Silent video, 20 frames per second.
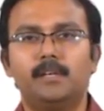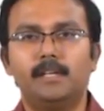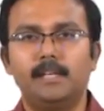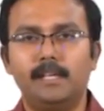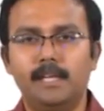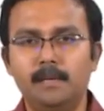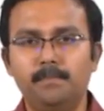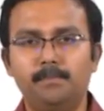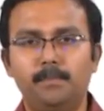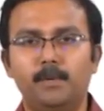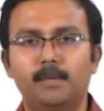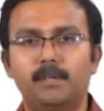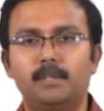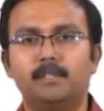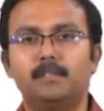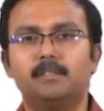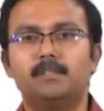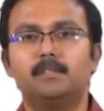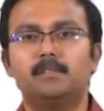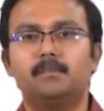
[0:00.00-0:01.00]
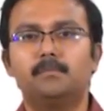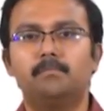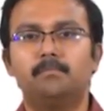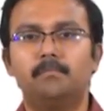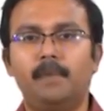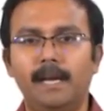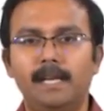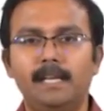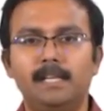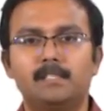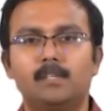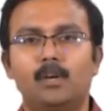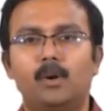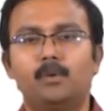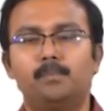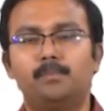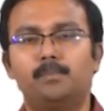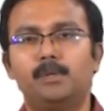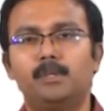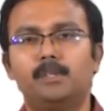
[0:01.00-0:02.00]
input minus
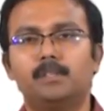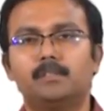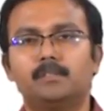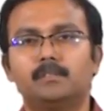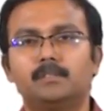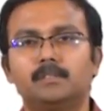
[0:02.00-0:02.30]
output